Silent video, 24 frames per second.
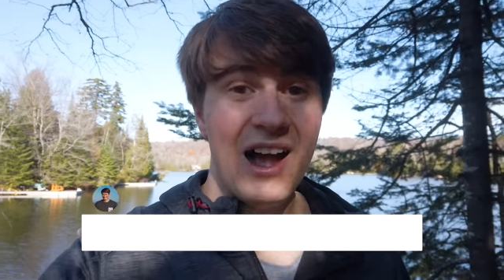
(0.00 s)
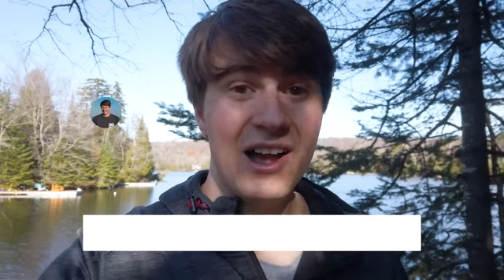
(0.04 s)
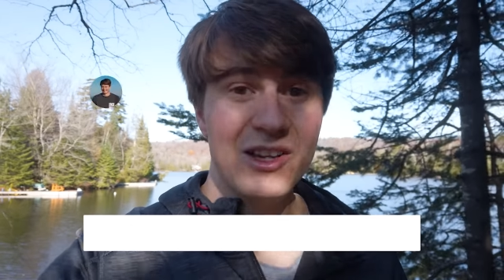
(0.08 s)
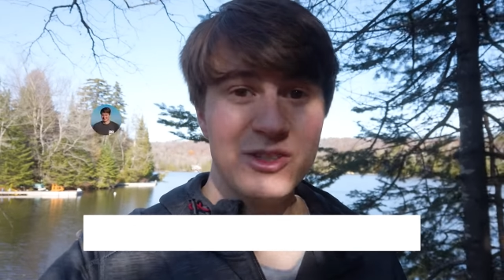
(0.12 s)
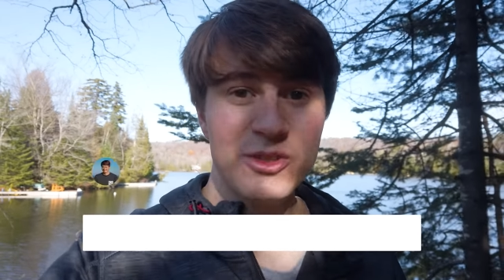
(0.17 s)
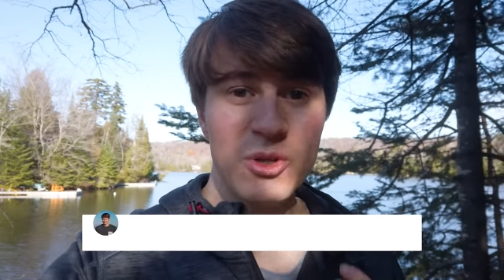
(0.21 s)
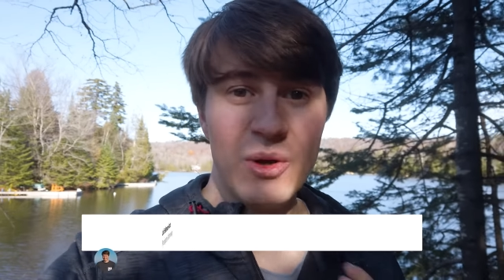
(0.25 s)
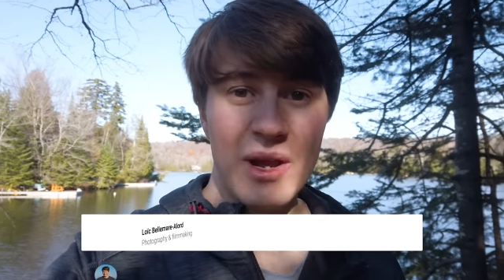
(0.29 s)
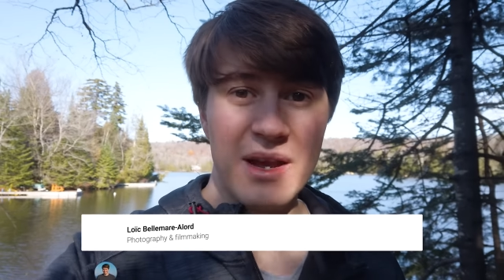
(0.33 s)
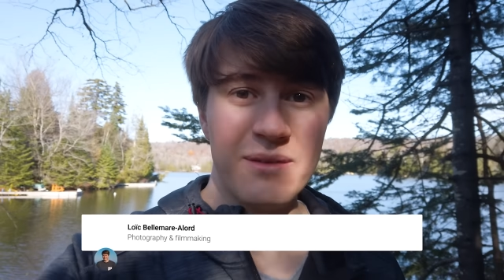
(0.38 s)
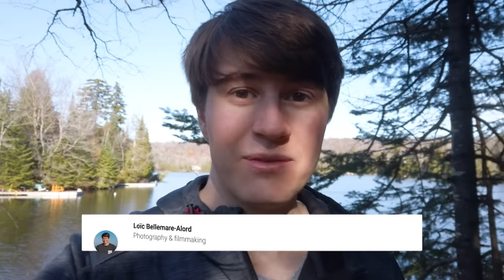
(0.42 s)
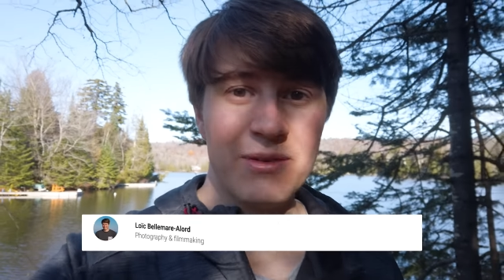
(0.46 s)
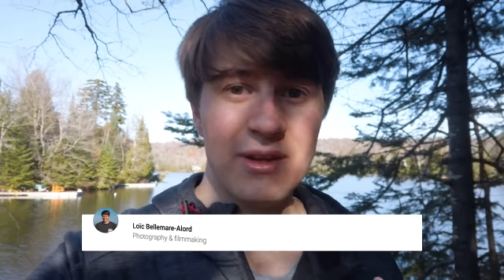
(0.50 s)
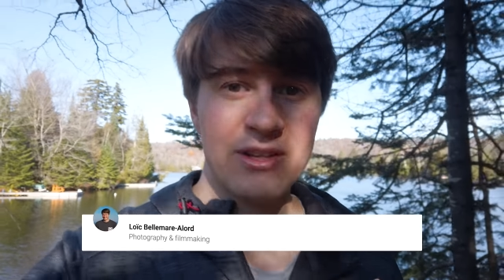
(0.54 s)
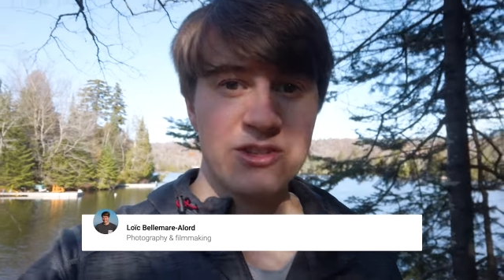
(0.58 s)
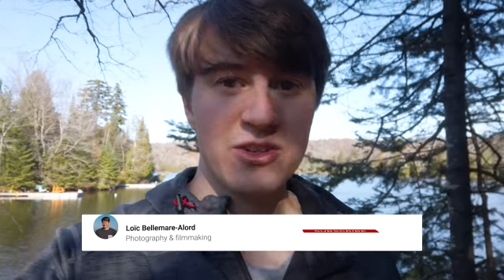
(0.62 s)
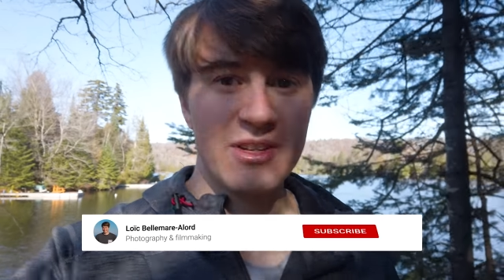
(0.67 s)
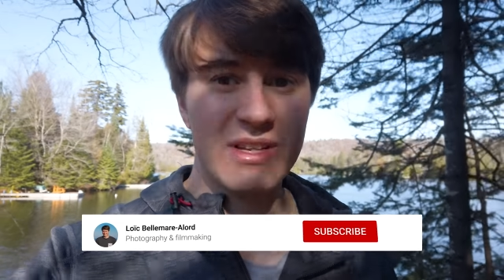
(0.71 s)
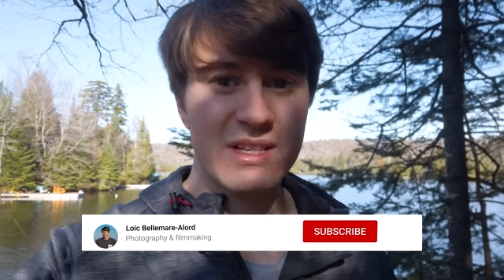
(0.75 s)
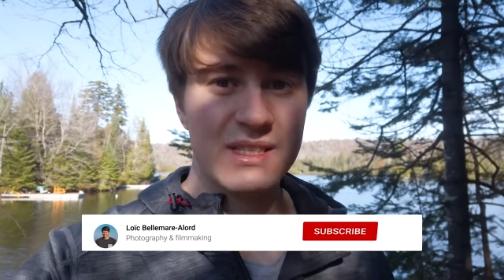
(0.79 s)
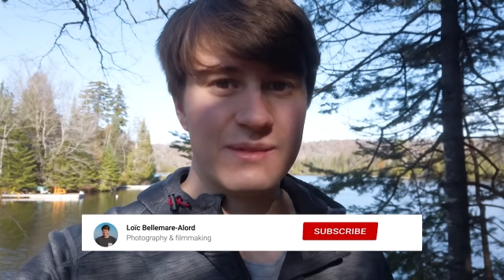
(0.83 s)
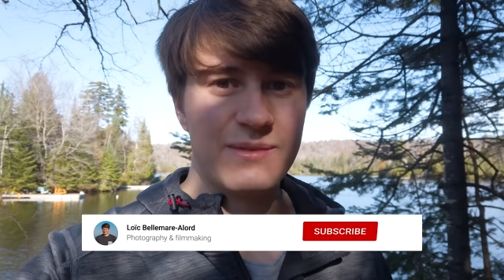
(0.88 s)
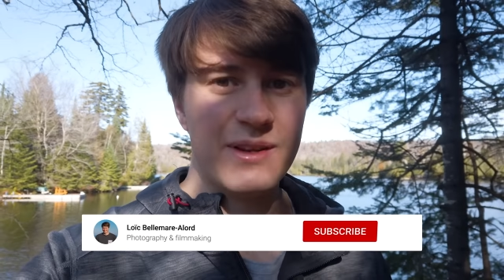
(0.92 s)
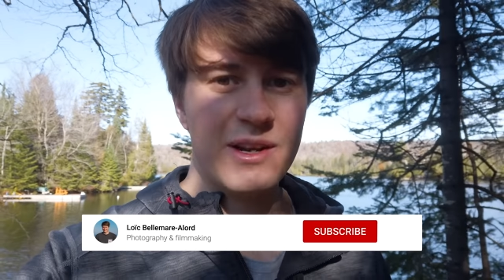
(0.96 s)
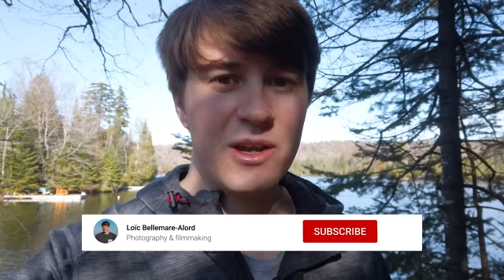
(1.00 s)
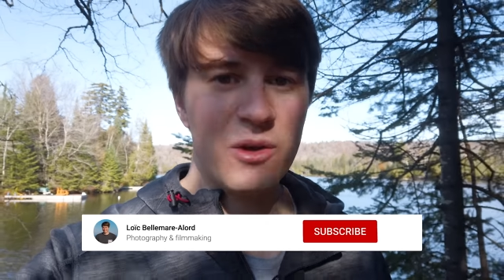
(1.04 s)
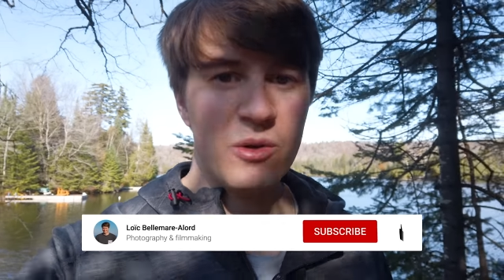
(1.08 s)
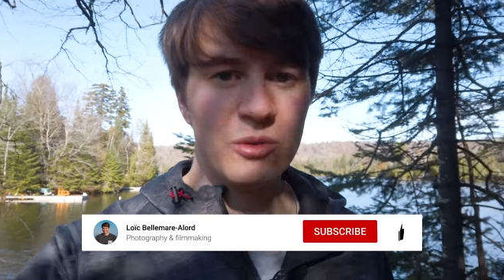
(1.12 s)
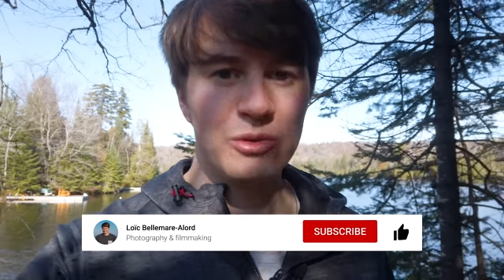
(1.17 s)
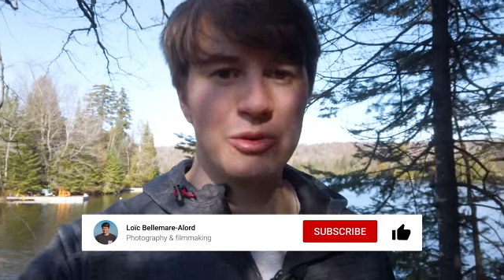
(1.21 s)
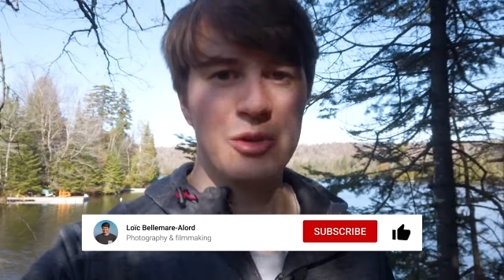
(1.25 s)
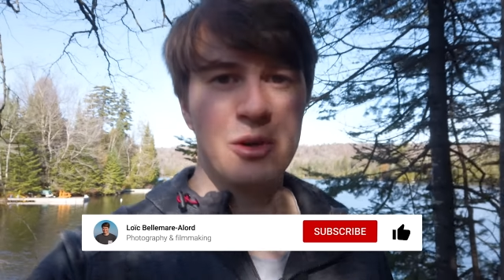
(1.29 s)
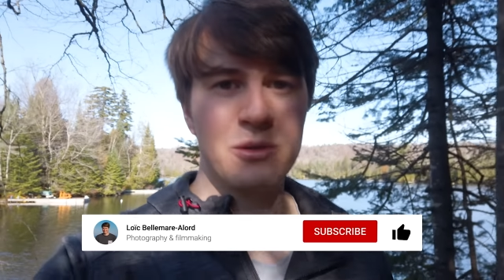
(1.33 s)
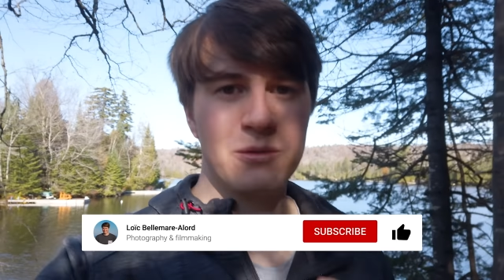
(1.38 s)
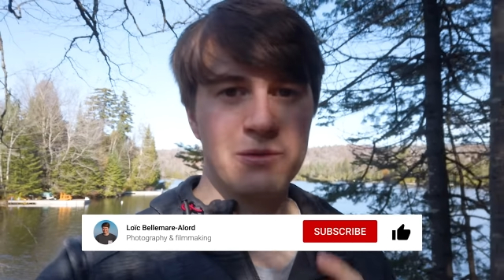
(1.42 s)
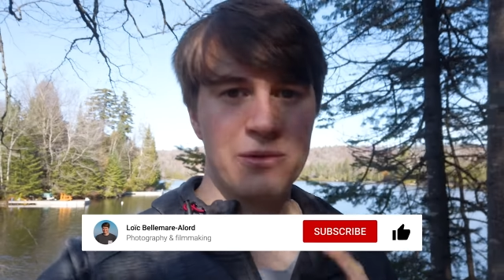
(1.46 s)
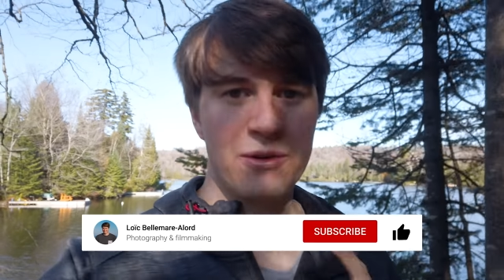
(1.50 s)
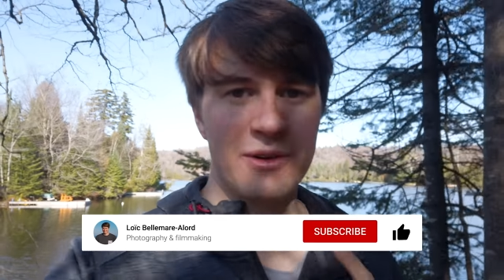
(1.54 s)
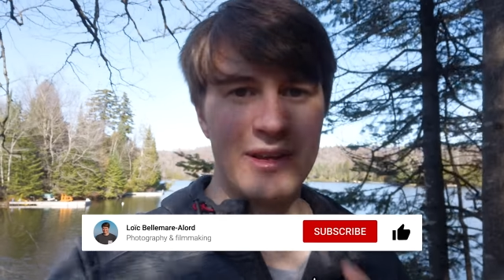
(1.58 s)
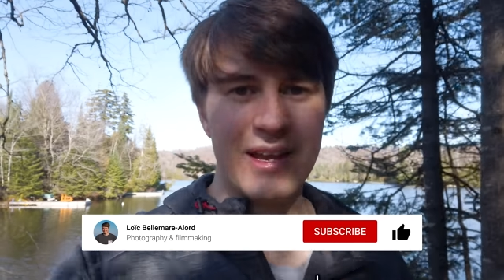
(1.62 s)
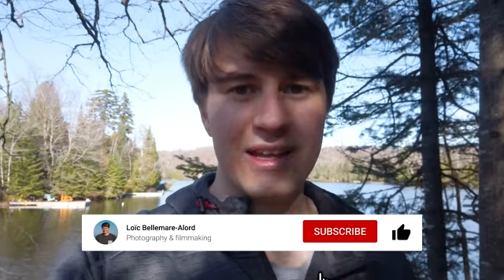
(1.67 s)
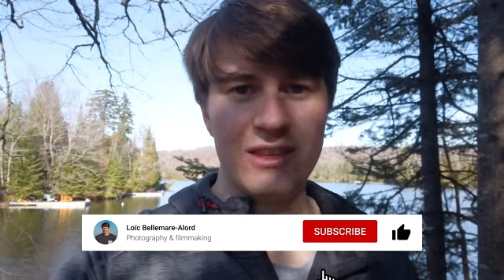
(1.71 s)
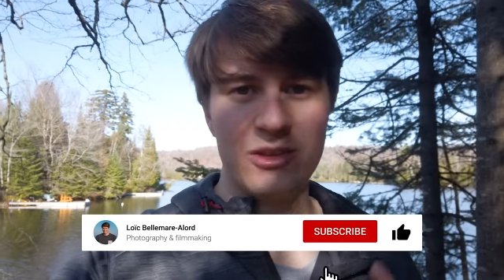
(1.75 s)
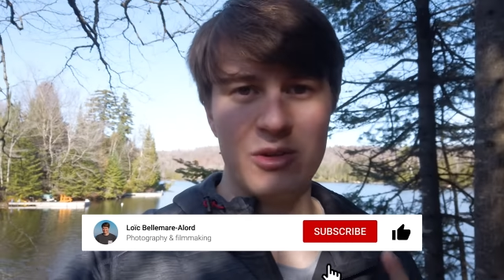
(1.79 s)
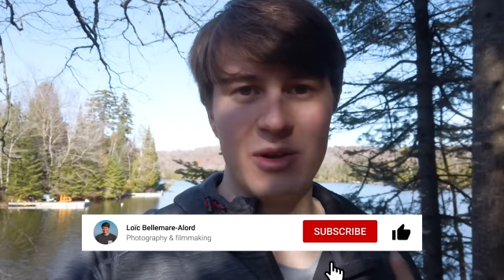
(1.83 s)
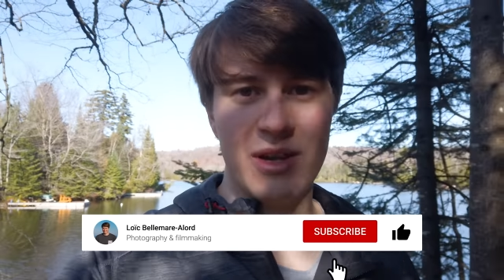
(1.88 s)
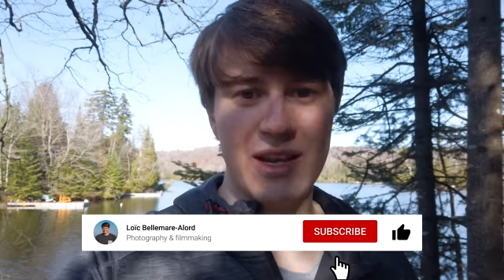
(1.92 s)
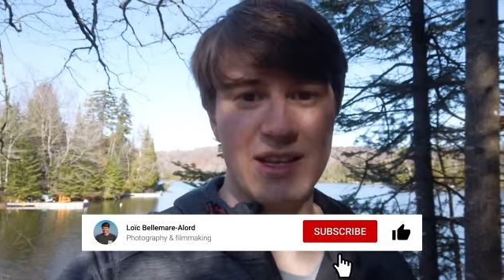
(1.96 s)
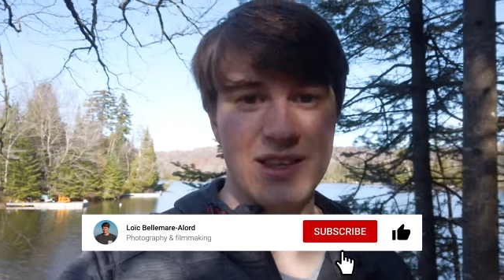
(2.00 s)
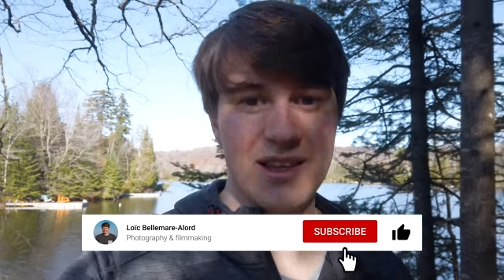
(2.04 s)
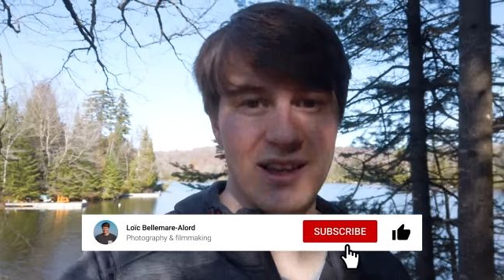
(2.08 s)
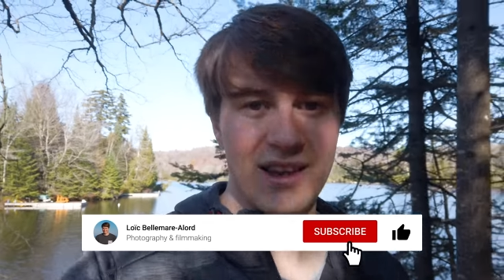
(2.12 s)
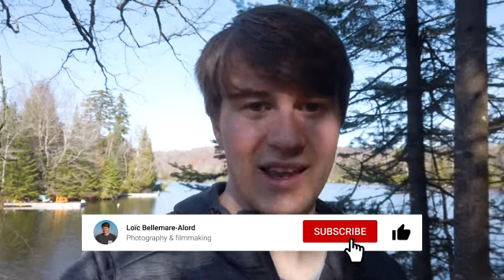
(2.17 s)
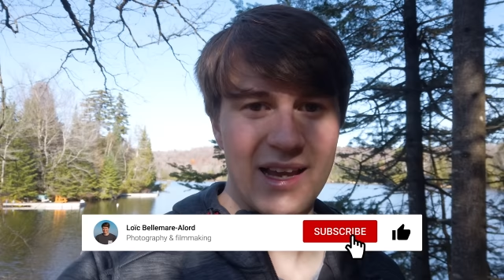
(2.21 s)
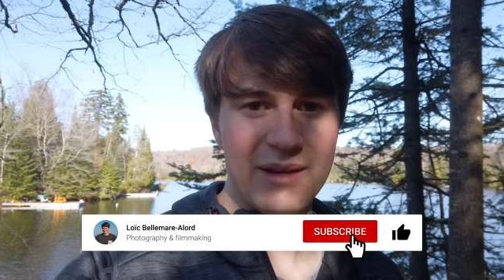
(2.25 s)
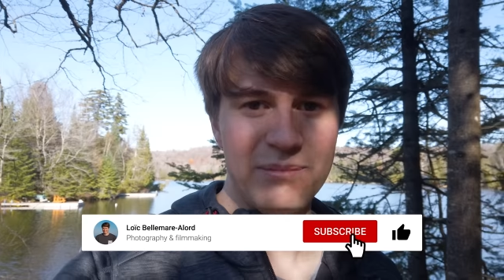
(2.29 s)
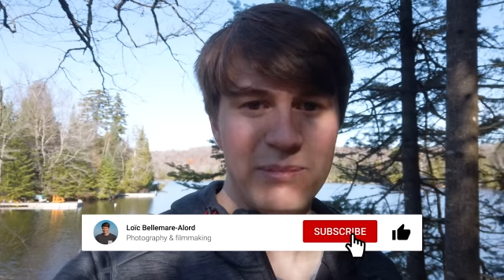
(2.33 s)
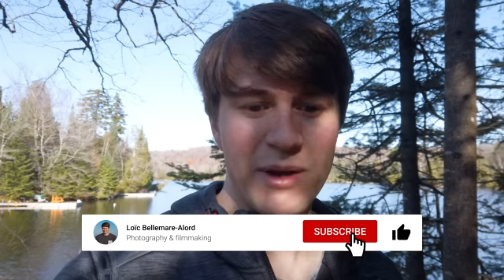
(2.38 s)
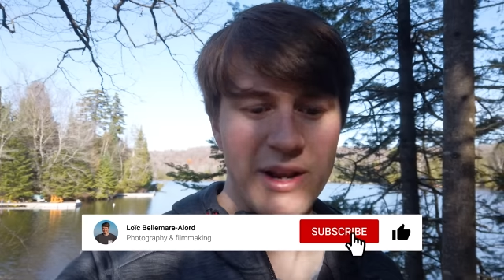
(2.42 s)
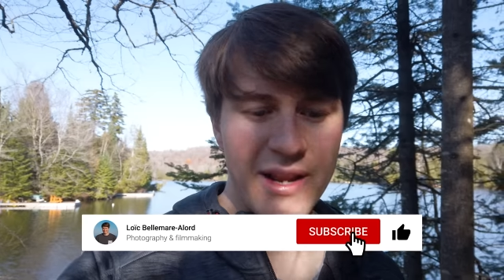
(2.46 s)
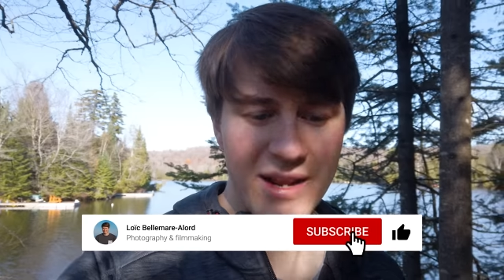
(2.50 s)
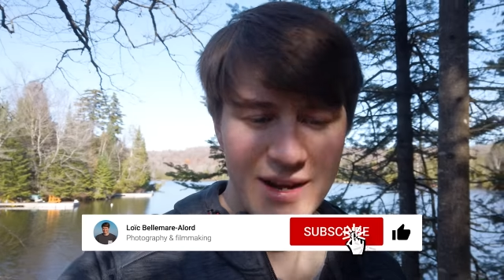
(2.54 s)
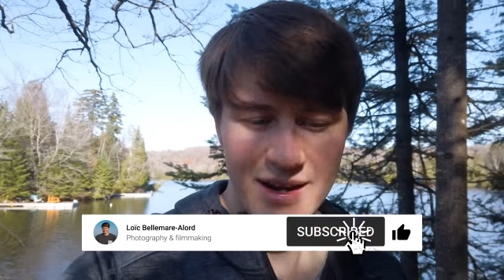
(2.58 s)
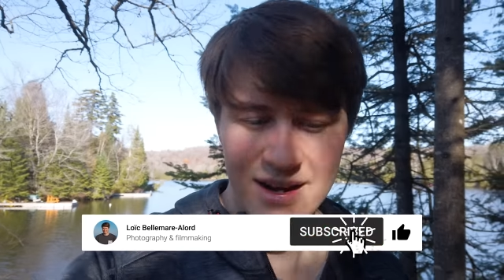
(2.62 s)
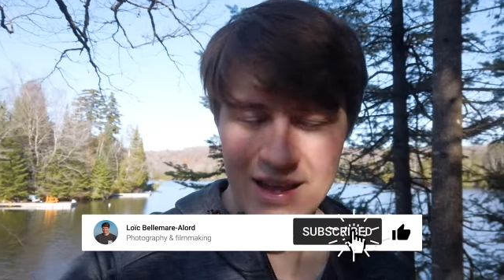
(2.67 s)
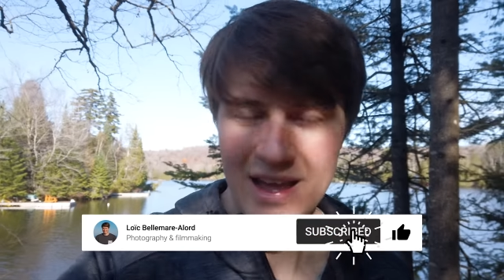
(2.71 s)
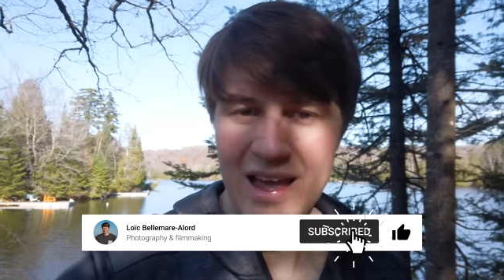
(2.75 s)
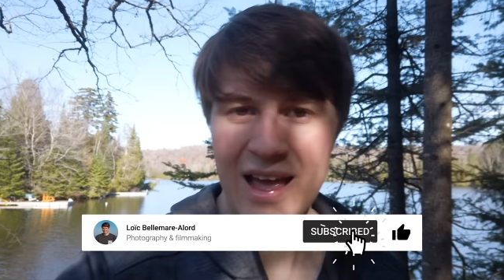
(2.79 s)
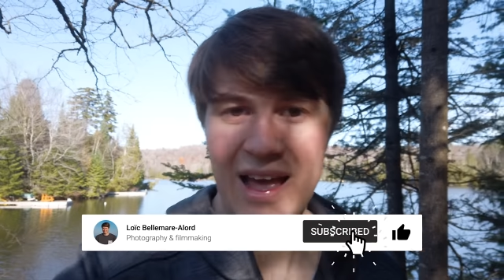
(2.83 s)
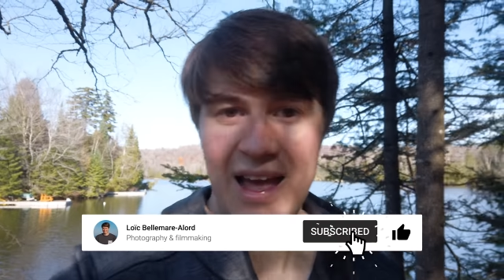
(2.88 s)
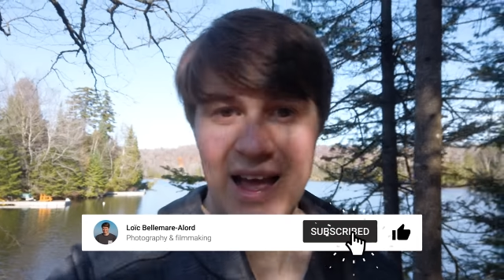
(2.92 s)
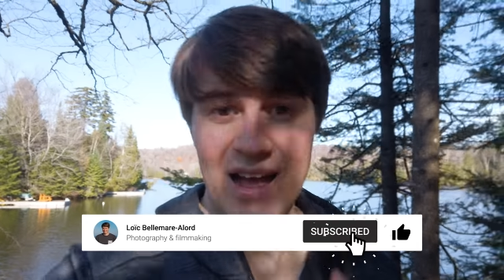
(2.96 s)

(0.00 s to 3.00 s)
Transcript: Also, if you enjoyed this video, don't forget to hit the like button